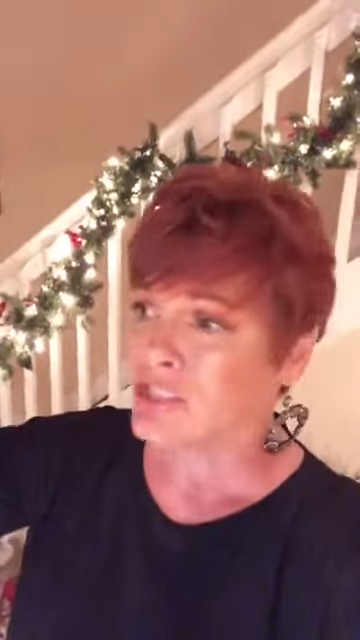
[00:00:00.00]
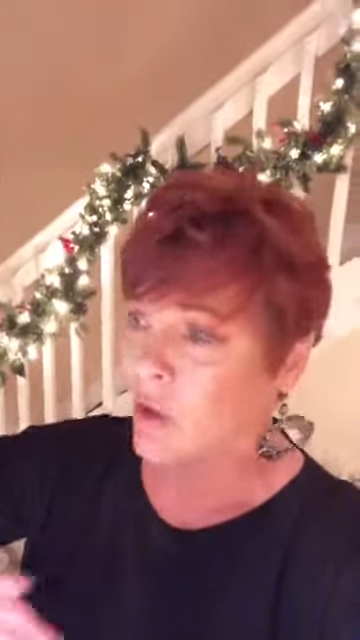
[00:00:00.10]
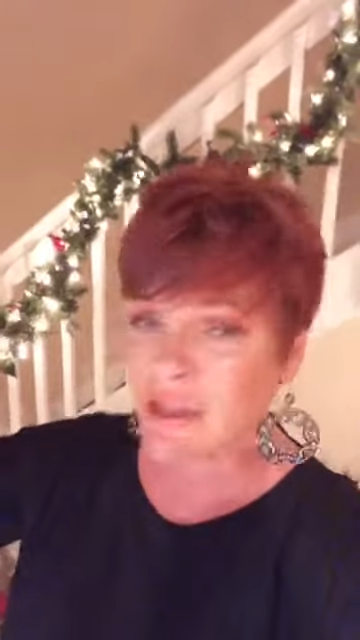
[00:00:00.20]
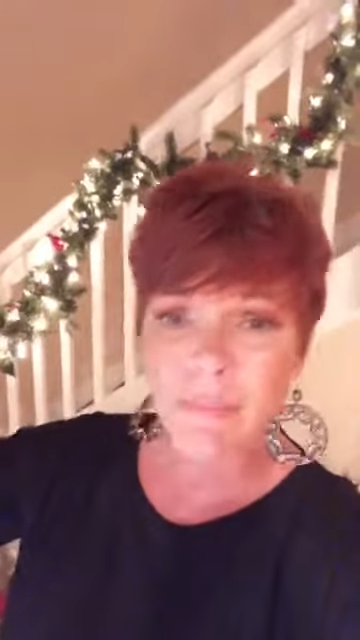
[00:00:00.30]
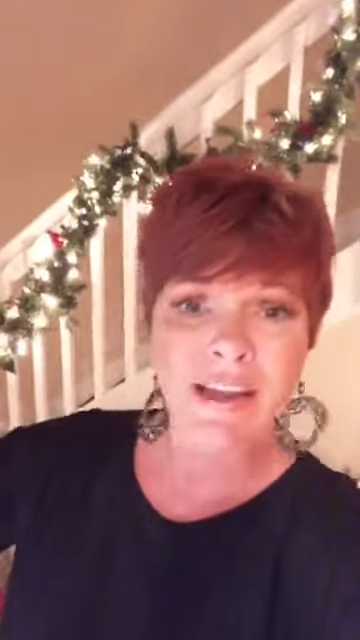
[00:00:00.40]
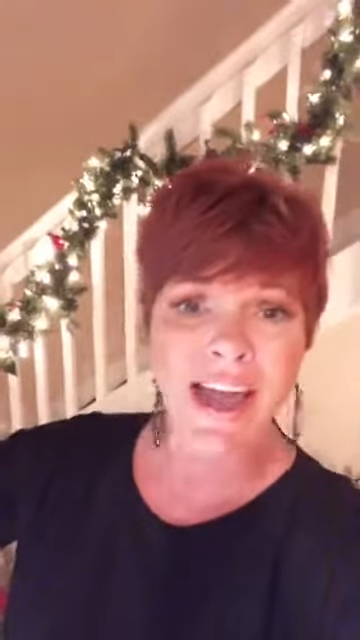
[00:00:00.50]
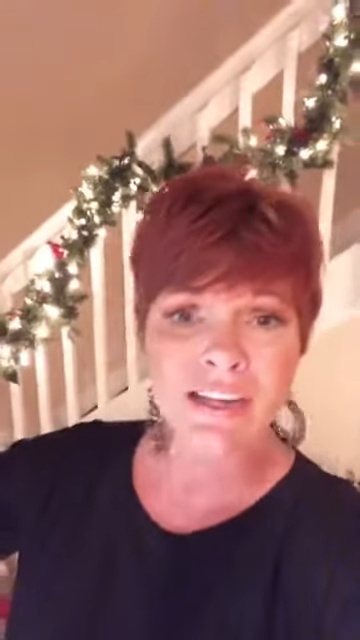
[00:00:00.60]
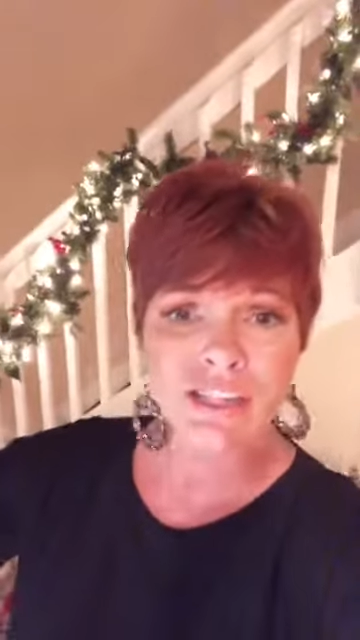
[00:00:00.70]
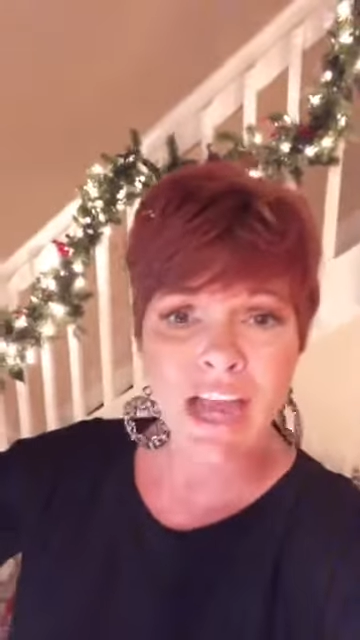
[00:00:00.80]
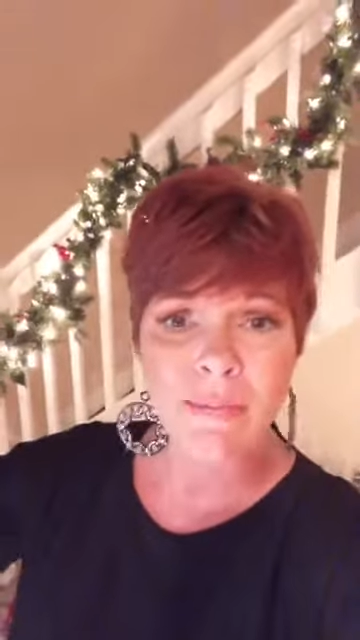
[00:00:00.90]
Don't get bent
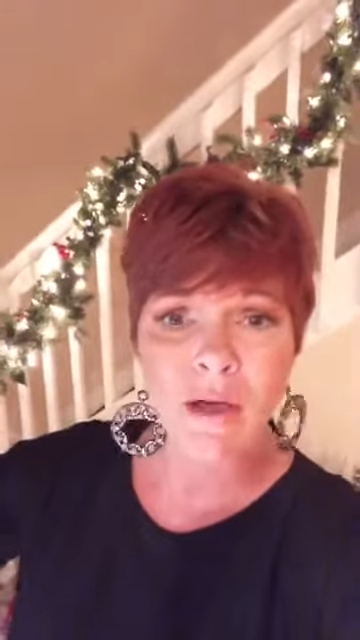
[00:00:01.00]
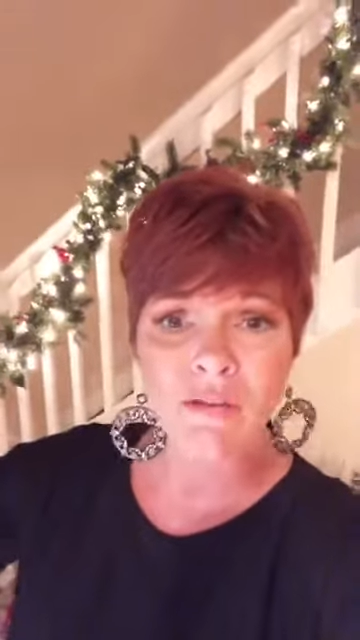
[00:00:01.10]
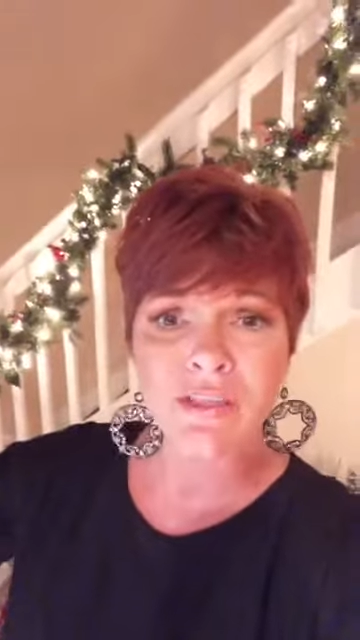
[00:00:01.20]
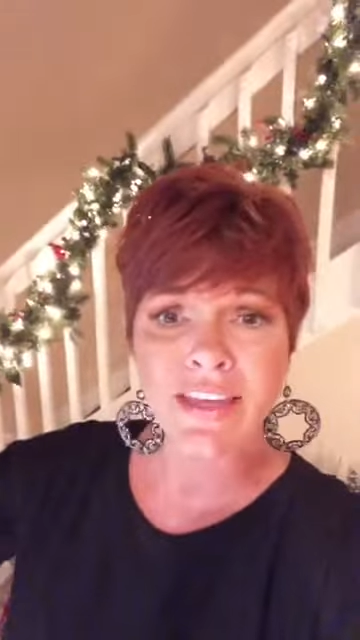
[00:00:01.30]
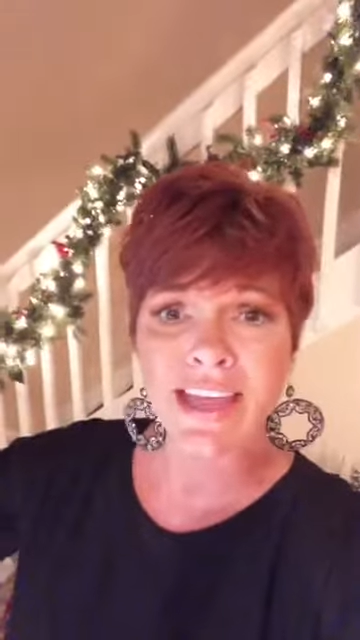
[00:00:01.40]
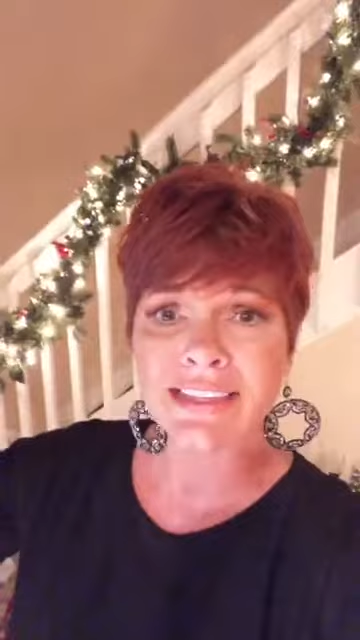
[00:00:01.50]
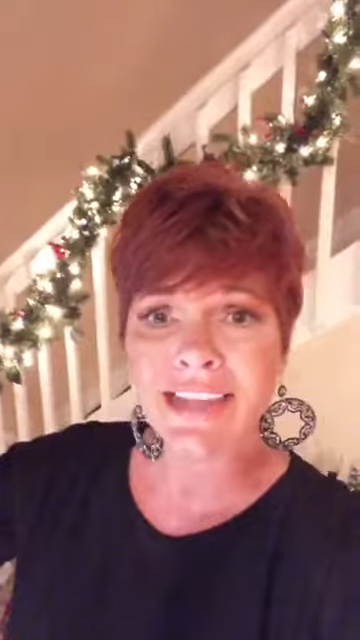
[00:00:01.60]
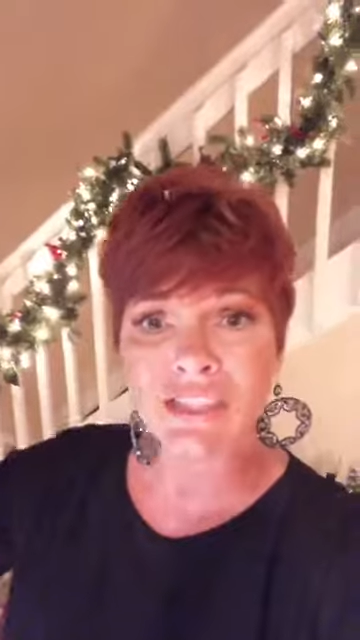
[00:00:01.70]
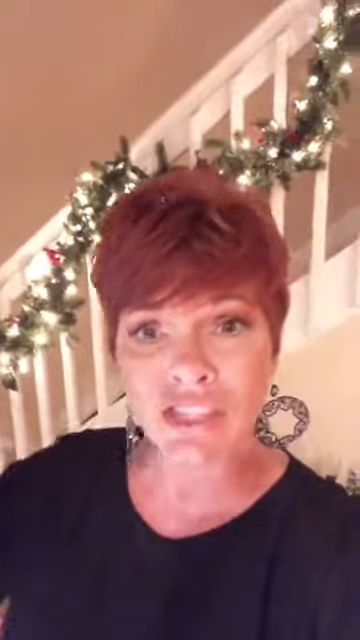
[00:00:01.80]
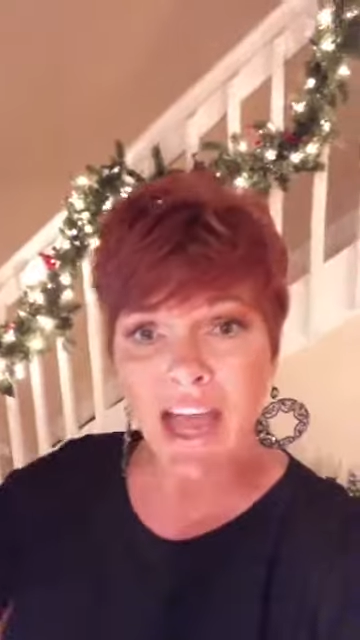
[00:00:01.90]
out of shape over
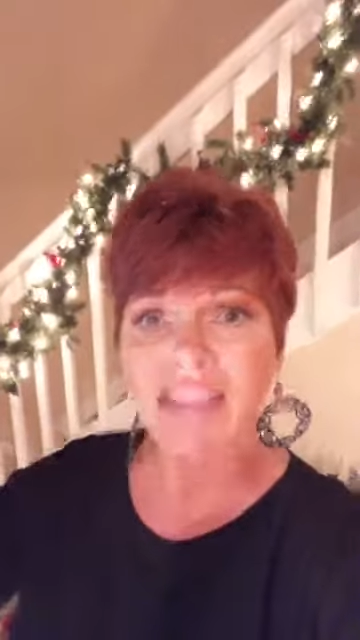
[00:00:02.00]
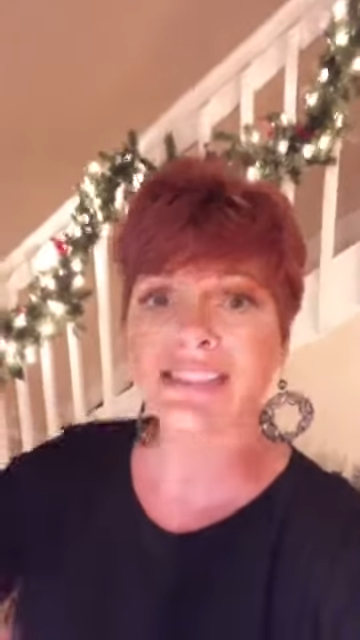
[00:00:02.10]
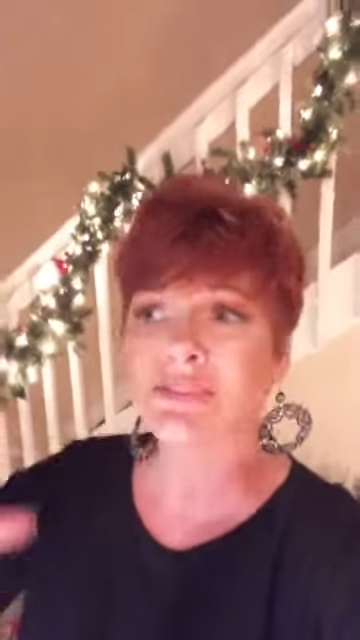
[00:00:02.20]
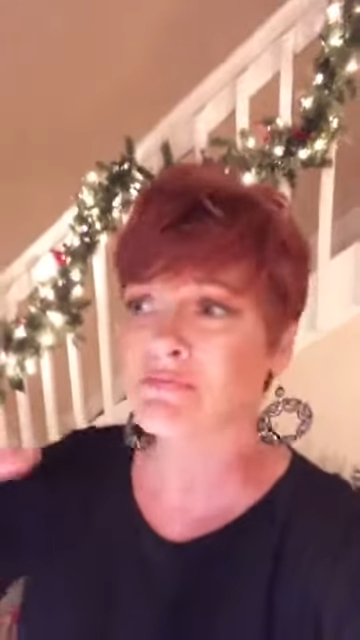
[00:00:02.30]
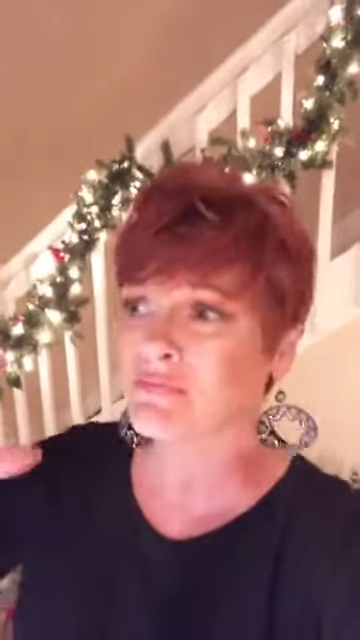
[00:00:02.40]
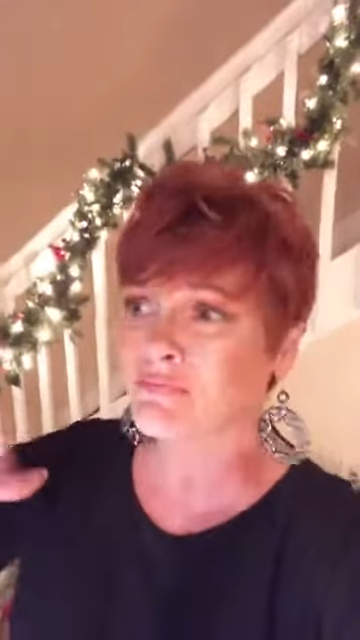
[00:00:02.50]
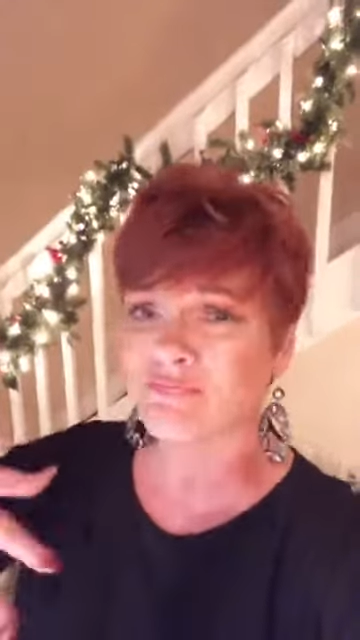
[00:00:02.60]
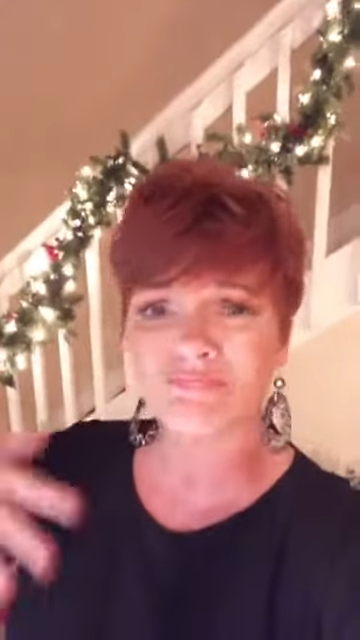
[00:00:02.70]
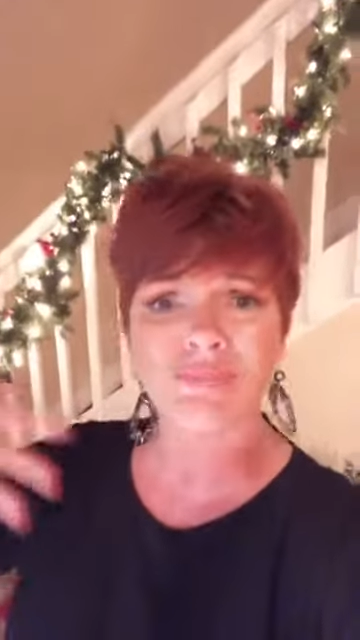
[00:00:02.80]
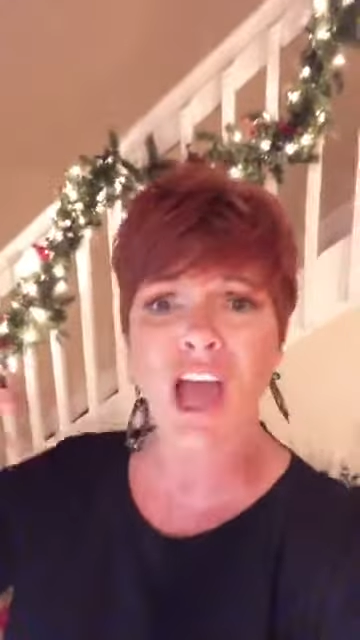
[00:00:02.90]
things, and just
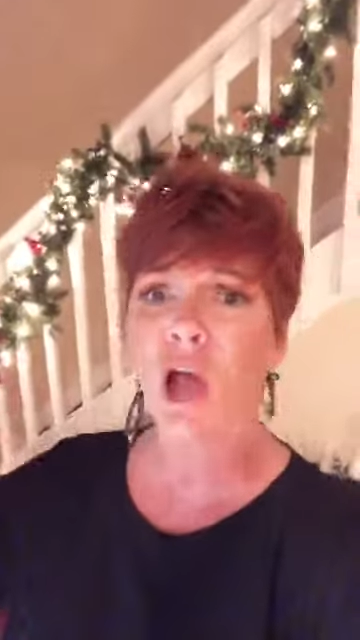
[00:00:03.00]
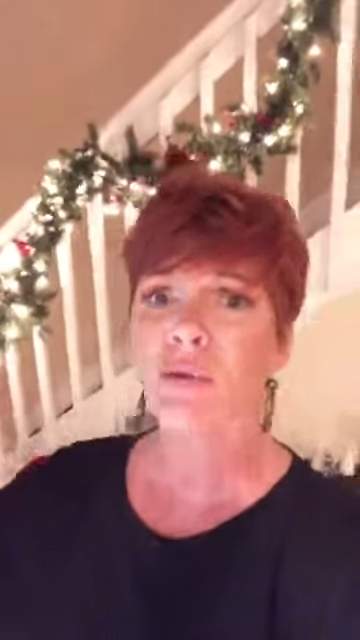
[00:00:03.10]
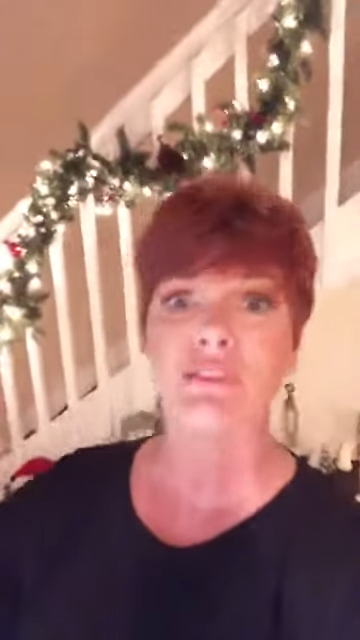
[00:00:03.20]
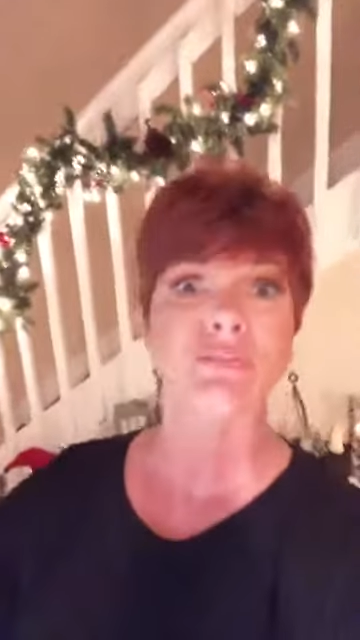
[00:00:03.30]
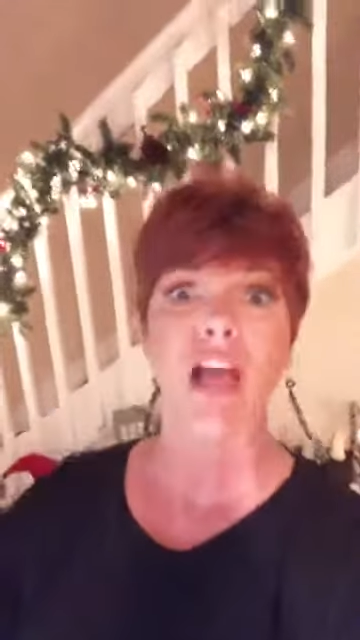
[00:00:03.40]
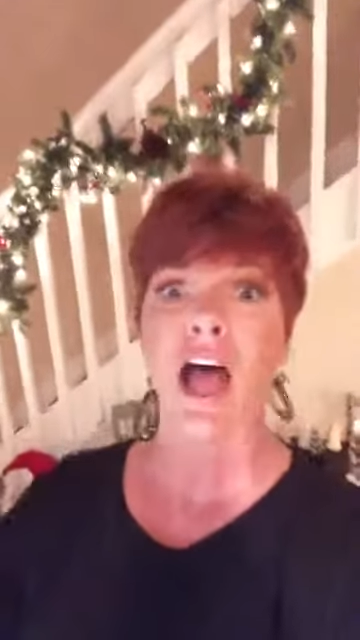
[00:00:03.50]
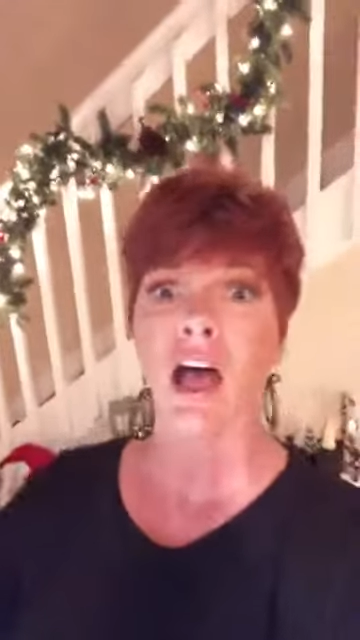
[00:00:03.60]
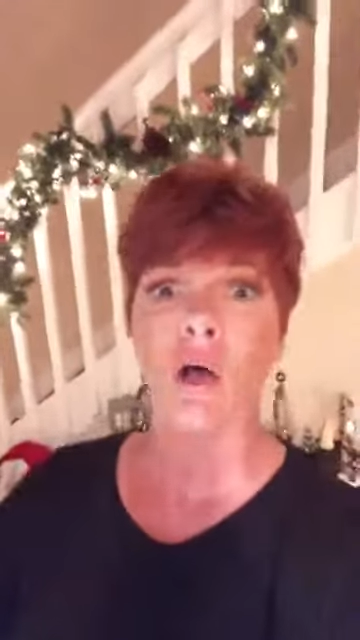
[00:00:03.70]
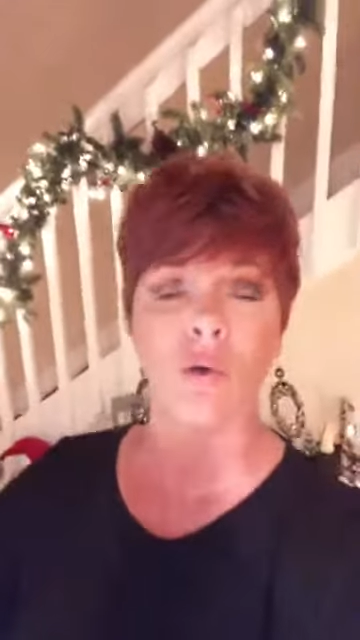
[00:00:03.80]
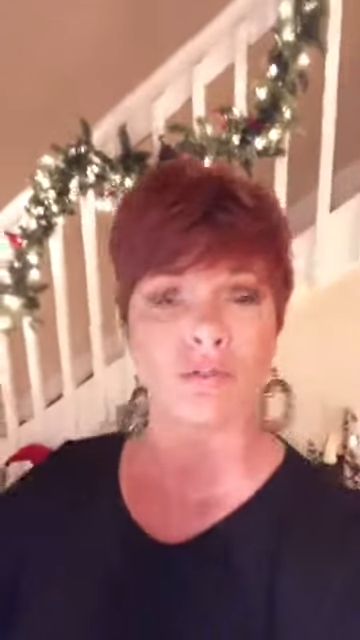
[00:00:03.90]
go with the
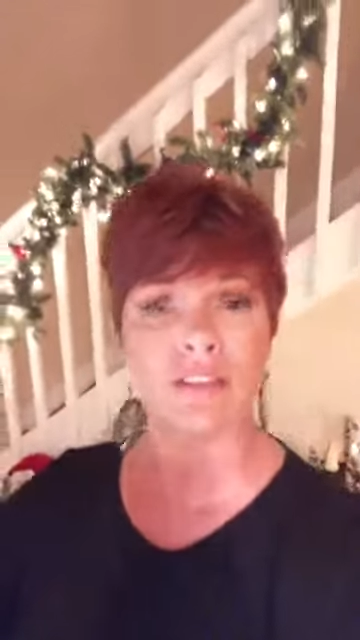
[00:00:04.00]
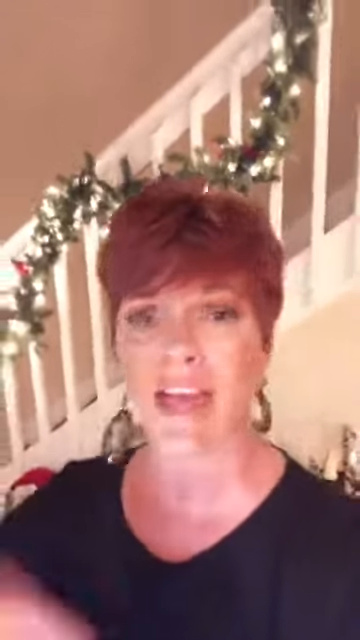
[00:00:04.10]
flow.